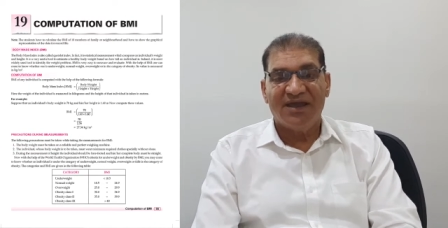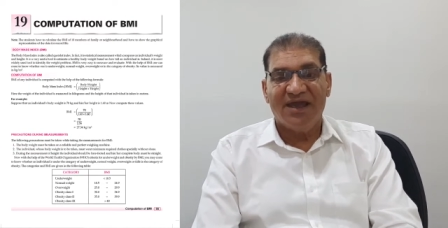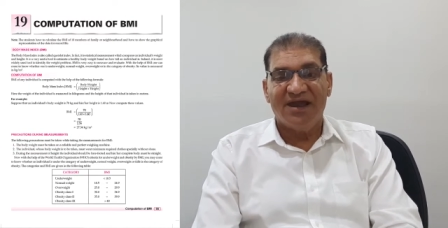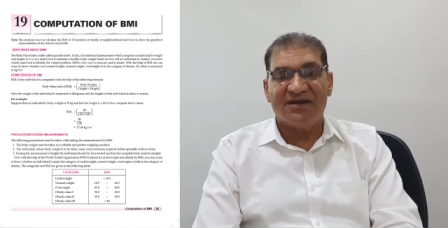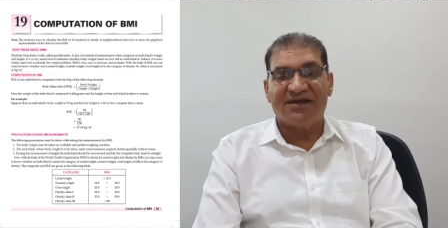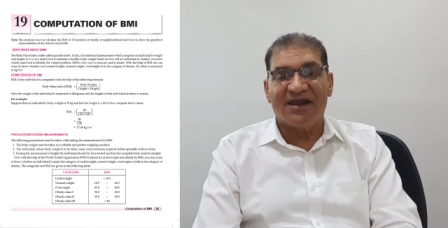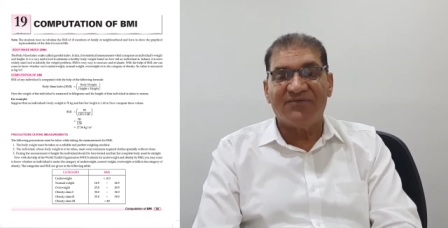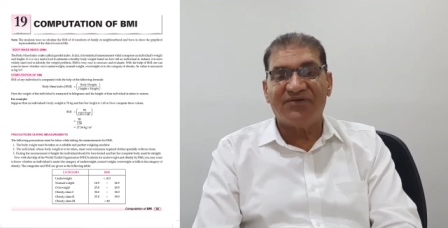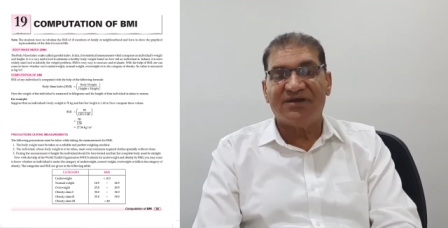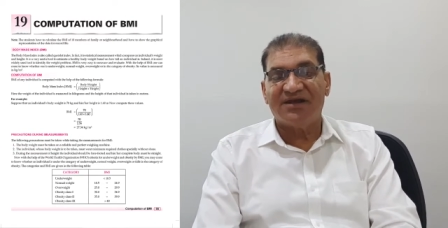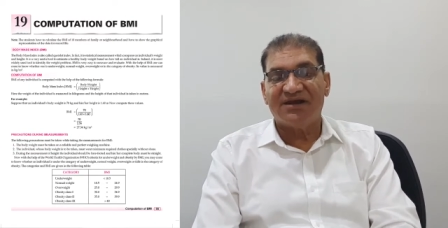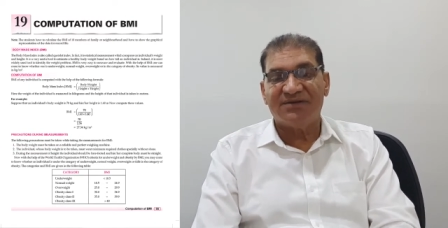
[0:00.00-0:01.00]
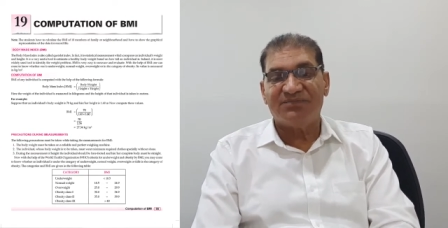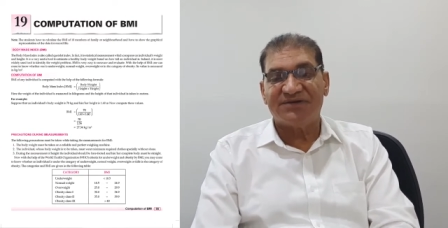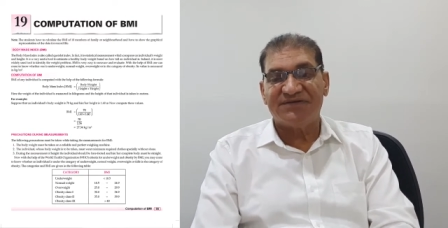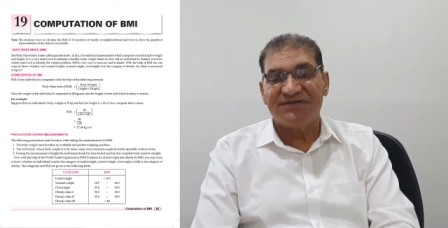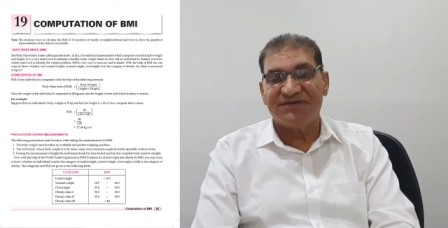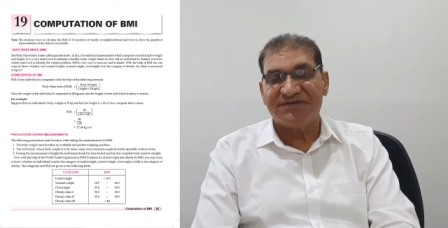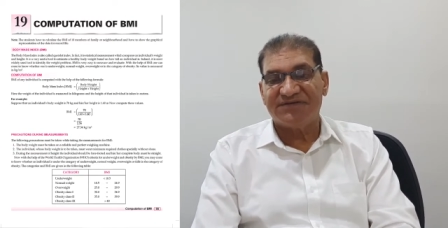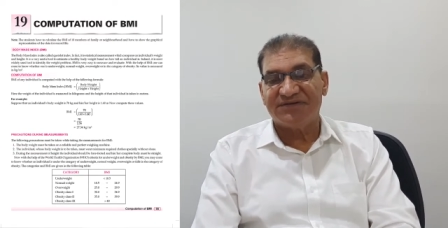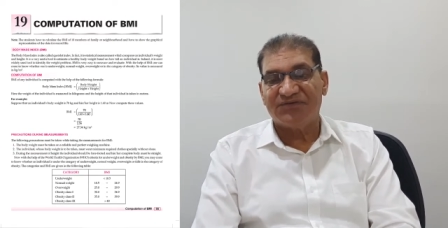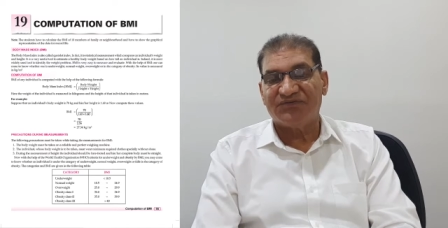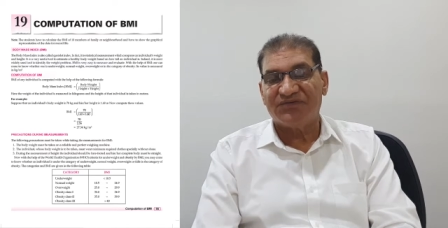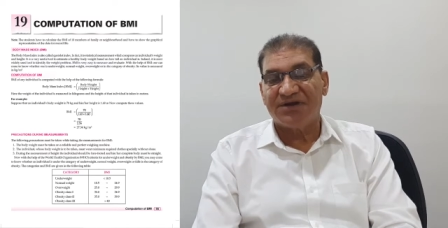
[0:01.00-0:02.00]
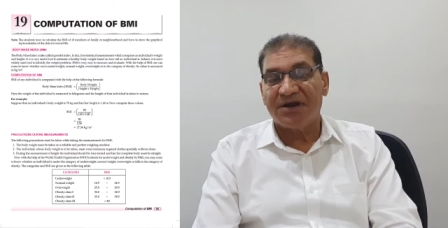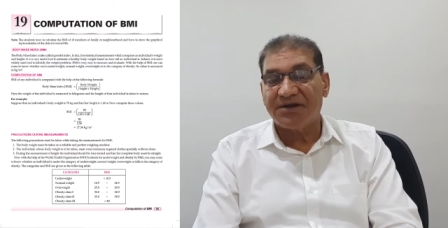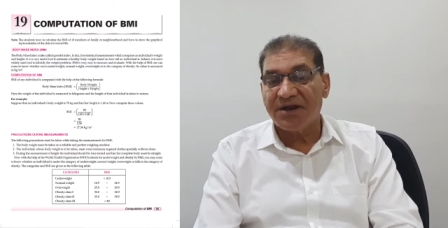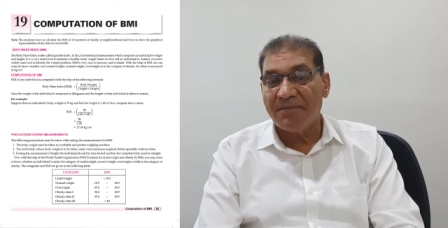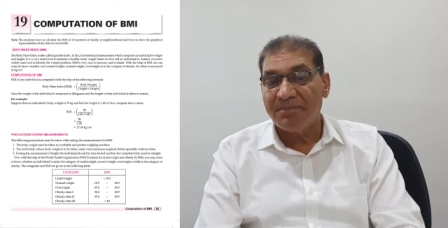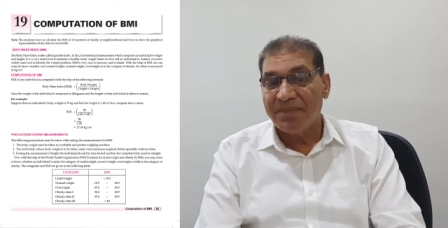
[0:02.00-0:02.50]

and graphical representation of the data.